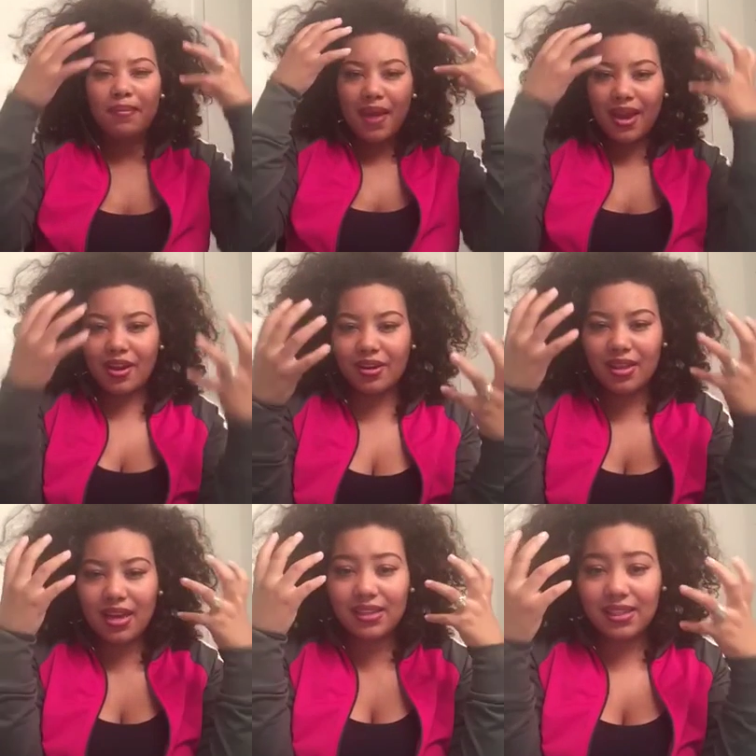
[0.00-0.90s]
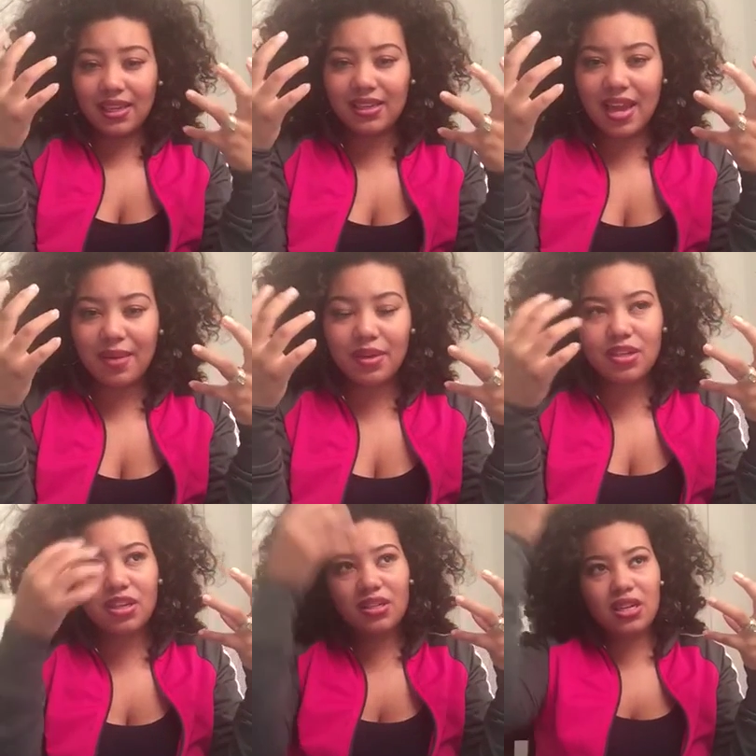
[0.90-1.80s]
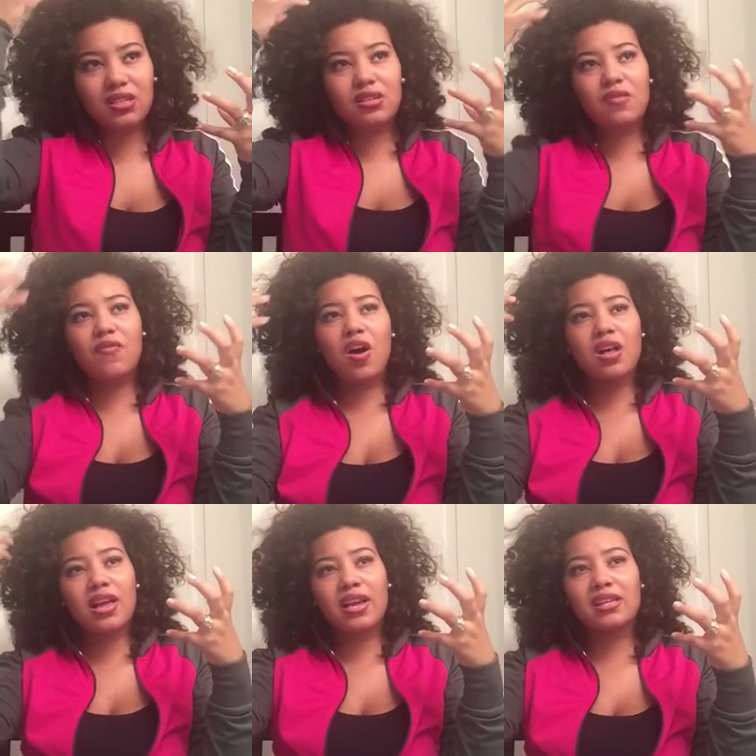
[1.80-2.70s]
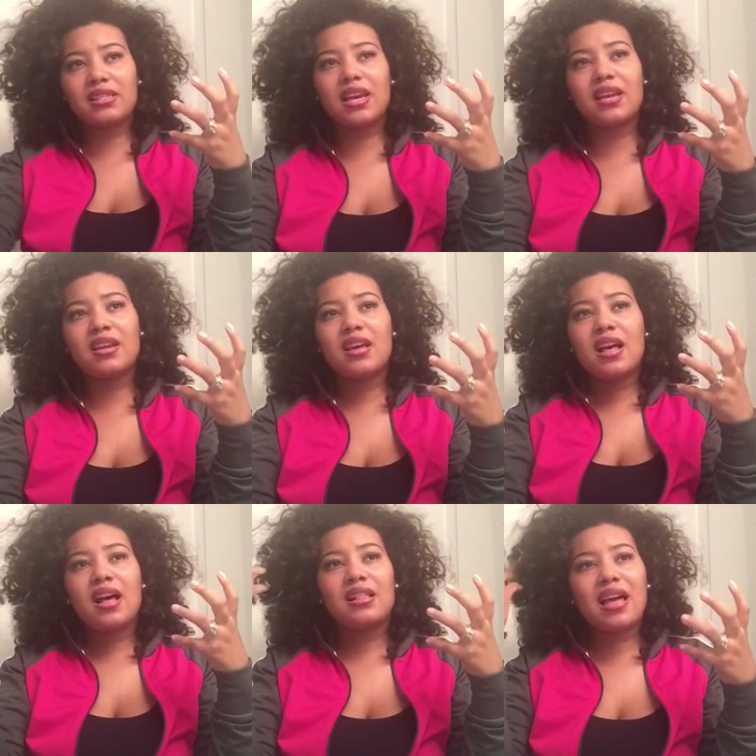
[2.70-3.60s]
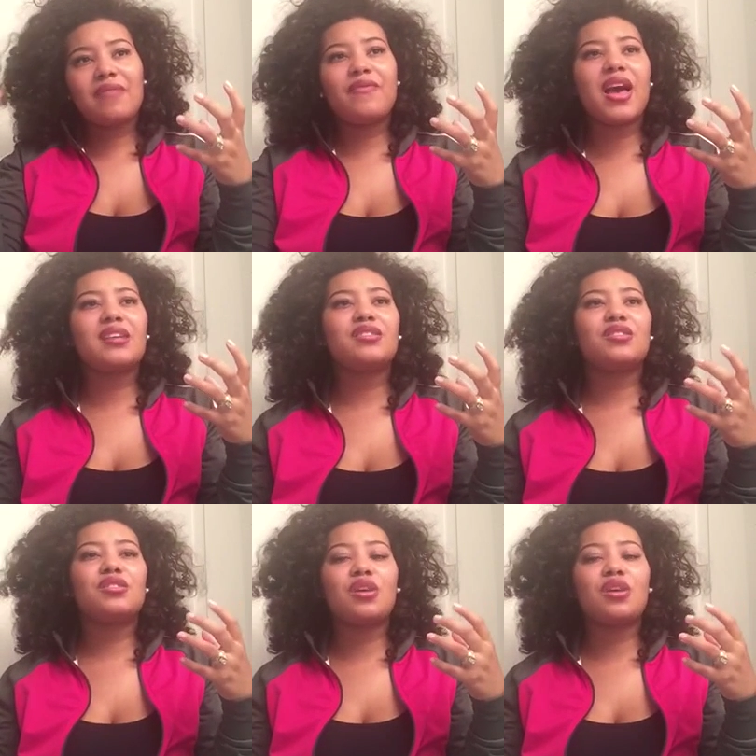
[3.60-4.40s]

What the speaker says: My hair that is heat damaged, it tends to fall, like I said, a lot faster.